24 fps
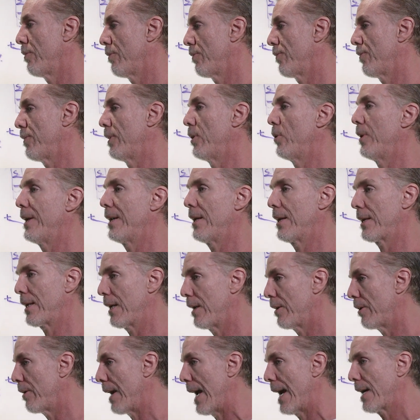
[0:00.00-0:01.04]
fluidic
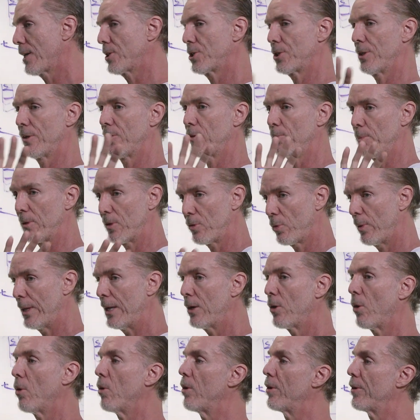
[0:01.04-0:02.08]
interactions
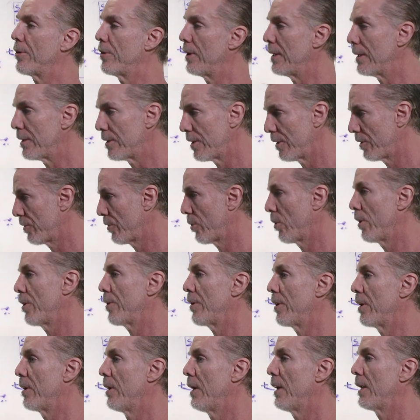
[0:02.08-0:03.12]
between order and
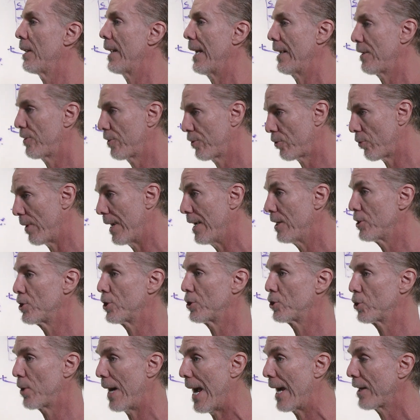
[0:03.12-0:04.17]
disorder, like strange
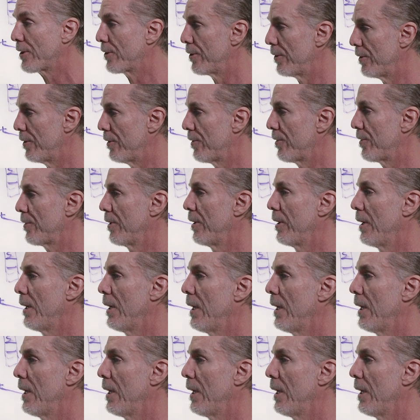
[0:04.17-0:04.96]
attractors.